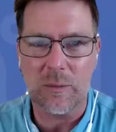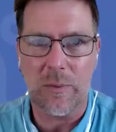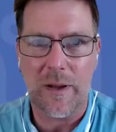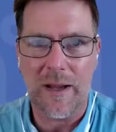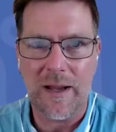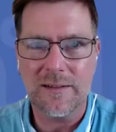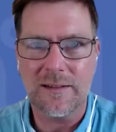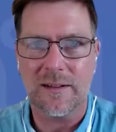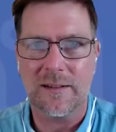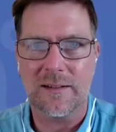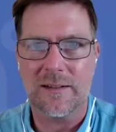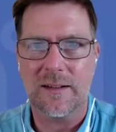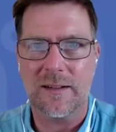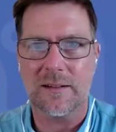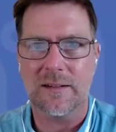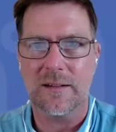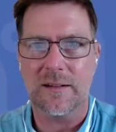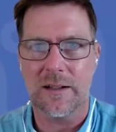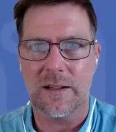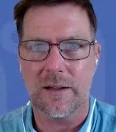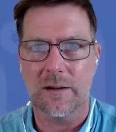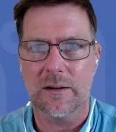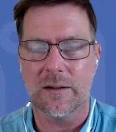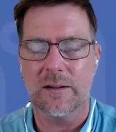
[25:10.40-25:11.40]
basis as
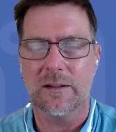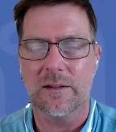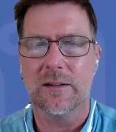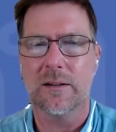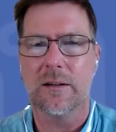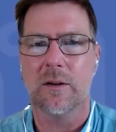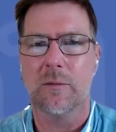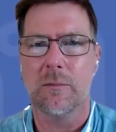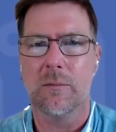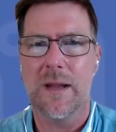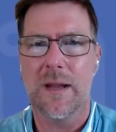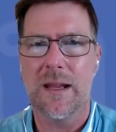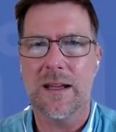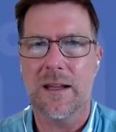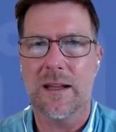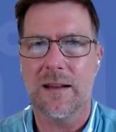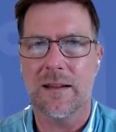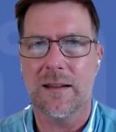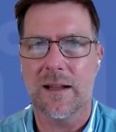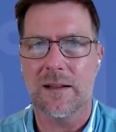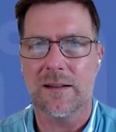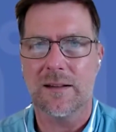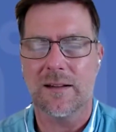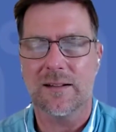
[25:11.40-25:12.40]
leaders, making
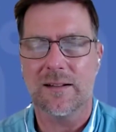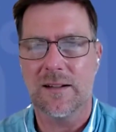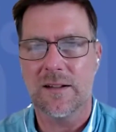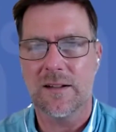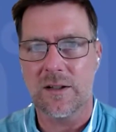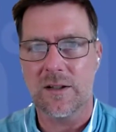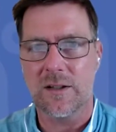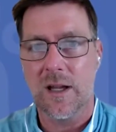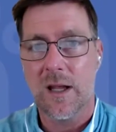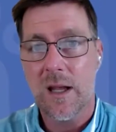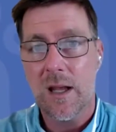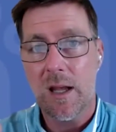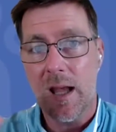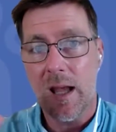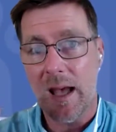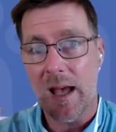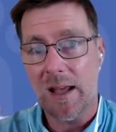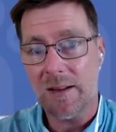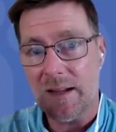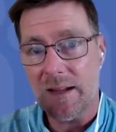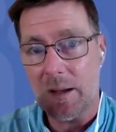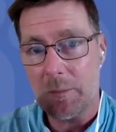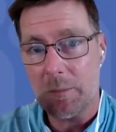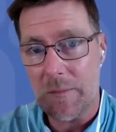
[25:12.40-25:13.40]
that decision.
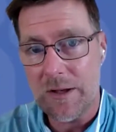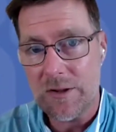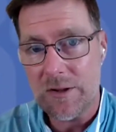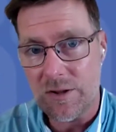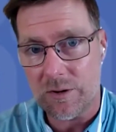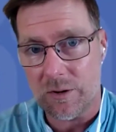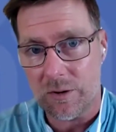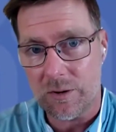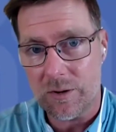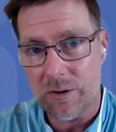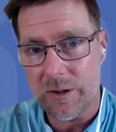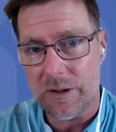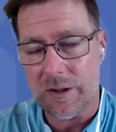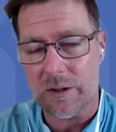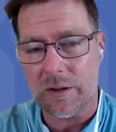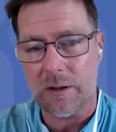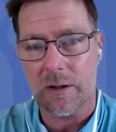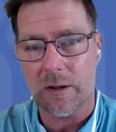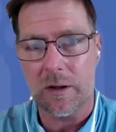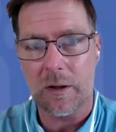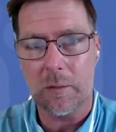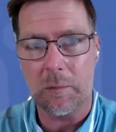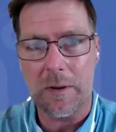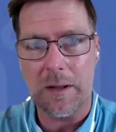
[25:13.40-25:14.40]
As I mentioned
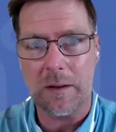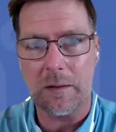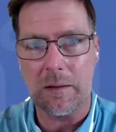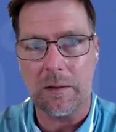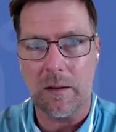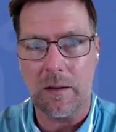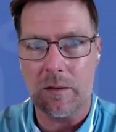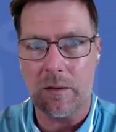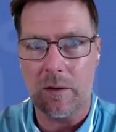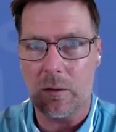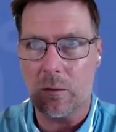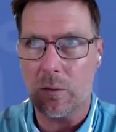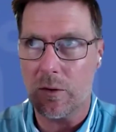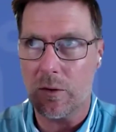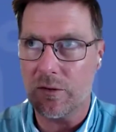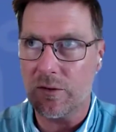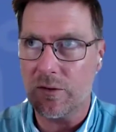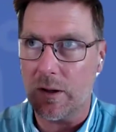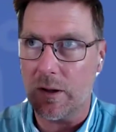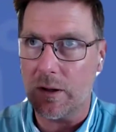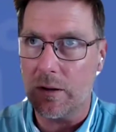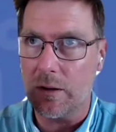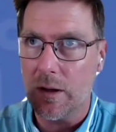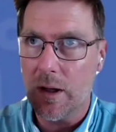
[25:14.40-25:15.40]
earlier, I mean, there was
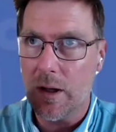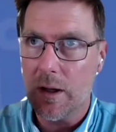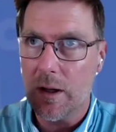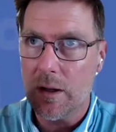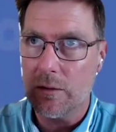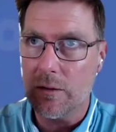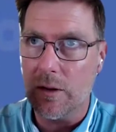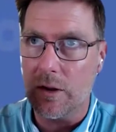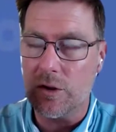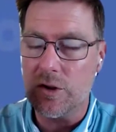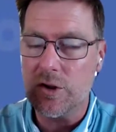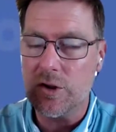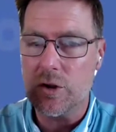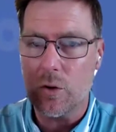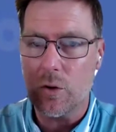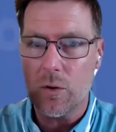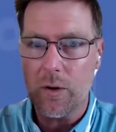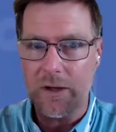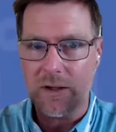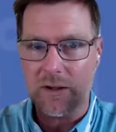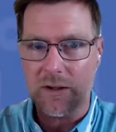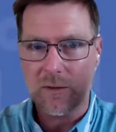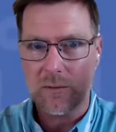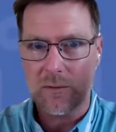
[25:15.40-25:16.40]
the
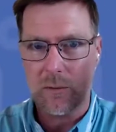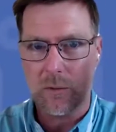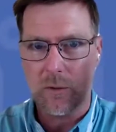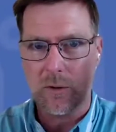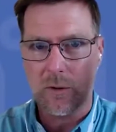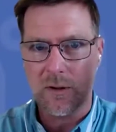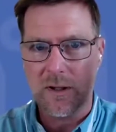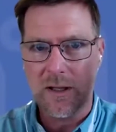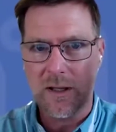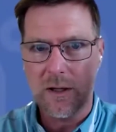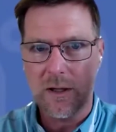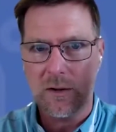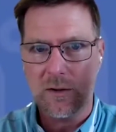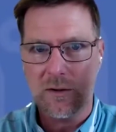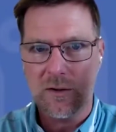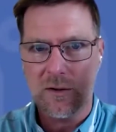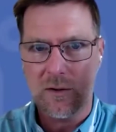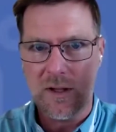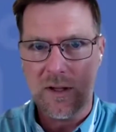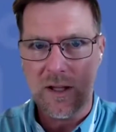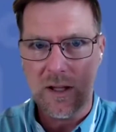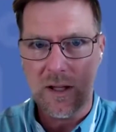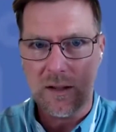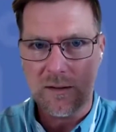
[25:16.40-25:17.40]
choice for a leader
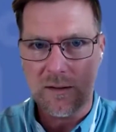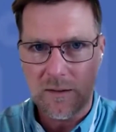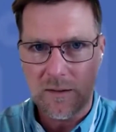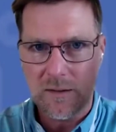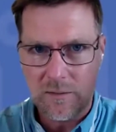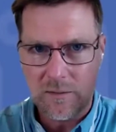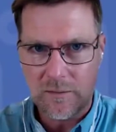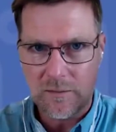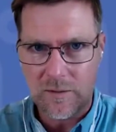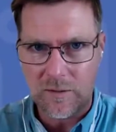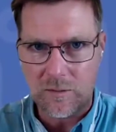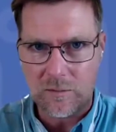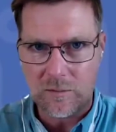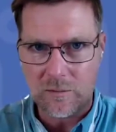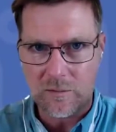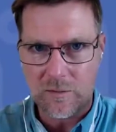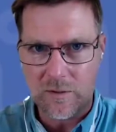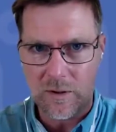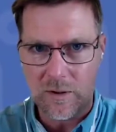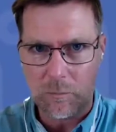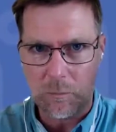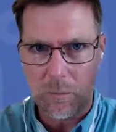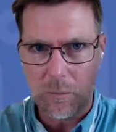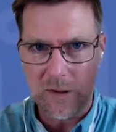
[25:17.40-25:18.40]

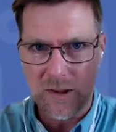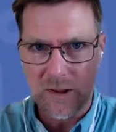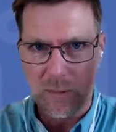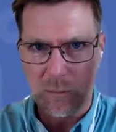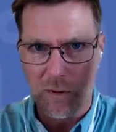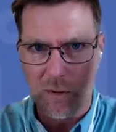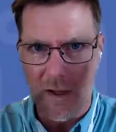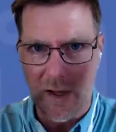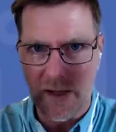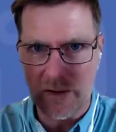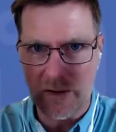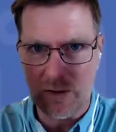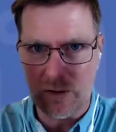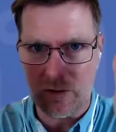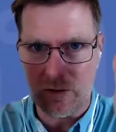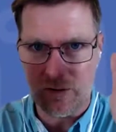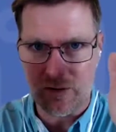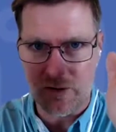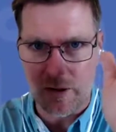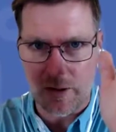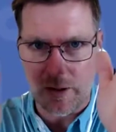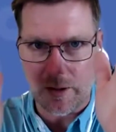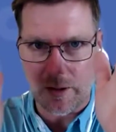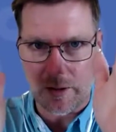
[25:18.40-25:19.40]
to put the blinders
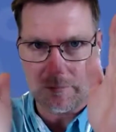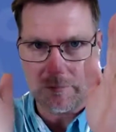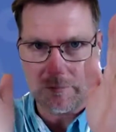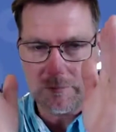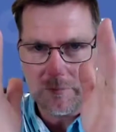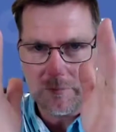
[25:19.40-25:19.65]
on